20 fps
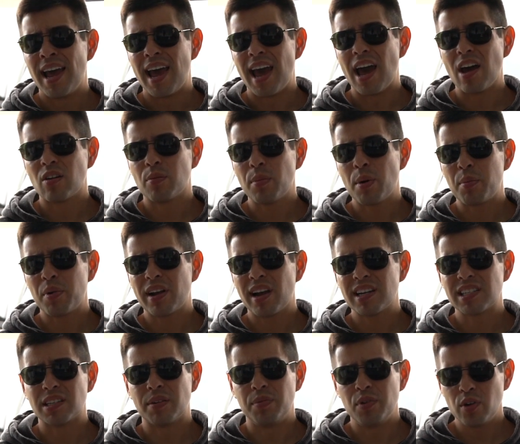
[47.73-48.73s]
And remember,
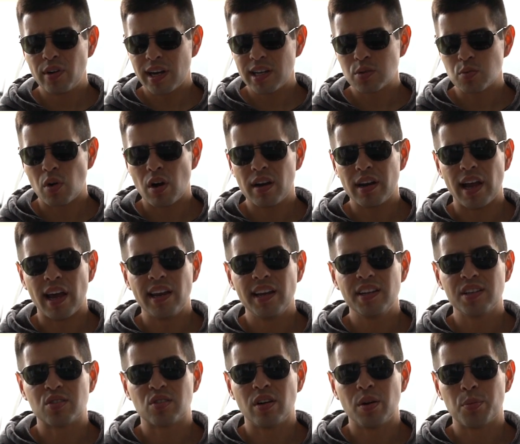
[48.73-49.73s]
guys, if you guys want
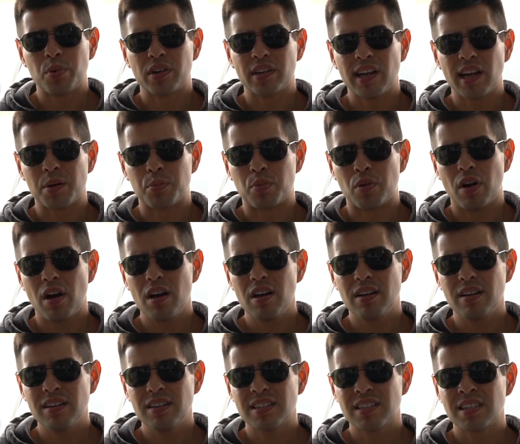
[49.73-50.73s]
any Screen Protech
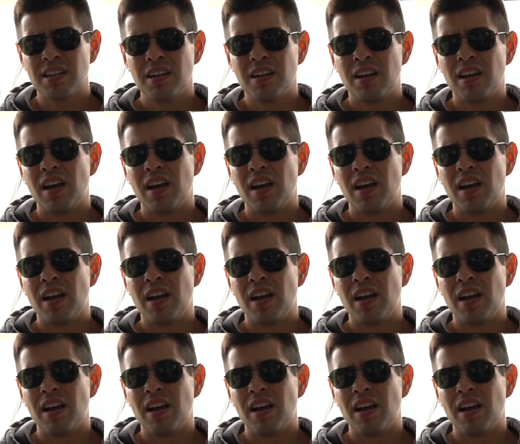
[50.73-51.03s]
products,